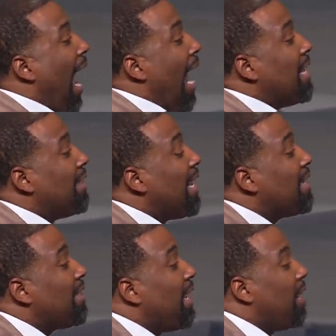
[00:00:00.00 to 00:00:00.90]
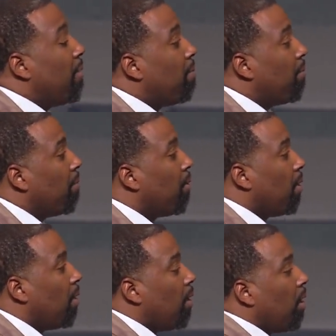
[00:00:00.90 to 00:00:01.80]
and says to him,
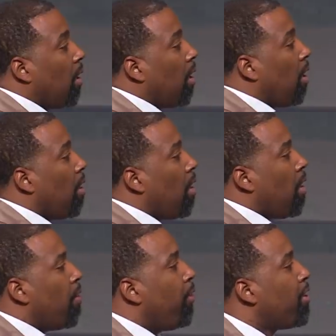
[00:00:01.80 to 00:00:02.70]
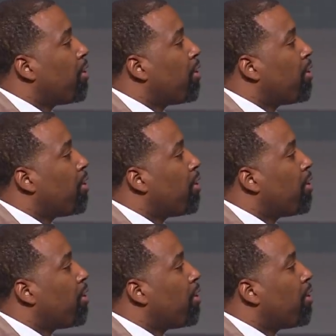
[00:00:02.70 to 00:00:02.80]
This